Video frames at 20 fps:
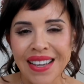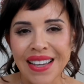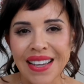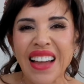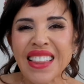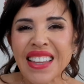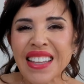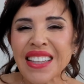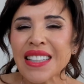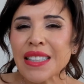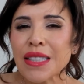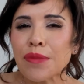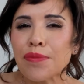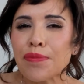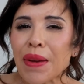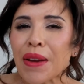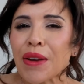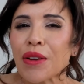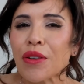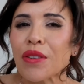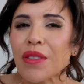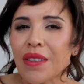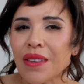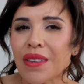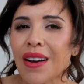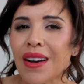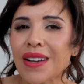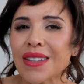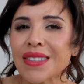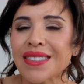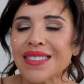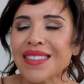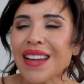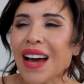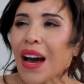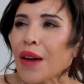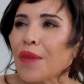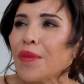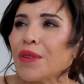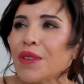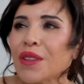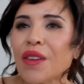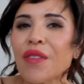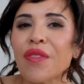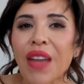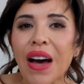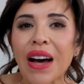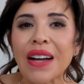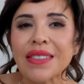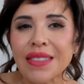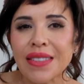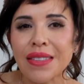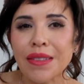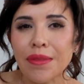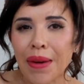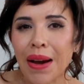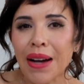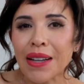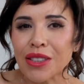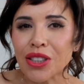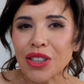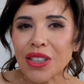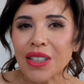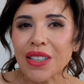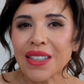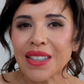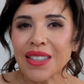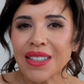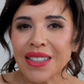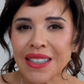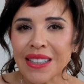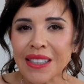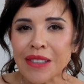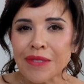I think it's bigger than us, and I believe that's the magic.